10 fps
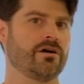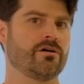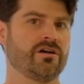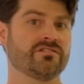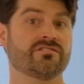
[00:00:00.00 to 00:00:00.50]

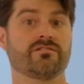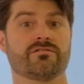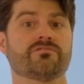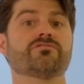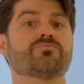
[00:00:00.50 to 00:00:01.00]
areas that
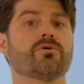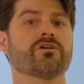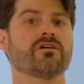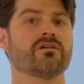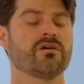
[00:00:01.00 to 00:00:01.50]
nurses
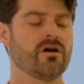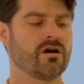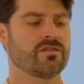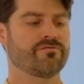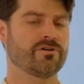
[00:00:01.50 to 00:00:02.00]
work in.
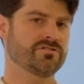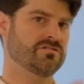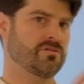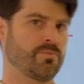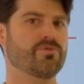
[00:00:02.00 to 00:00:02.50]
The first
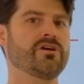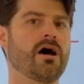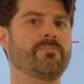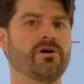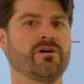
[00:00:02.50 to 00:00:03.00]
is the
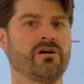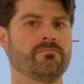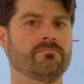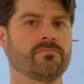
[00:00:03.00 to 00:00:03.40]
pre-op area.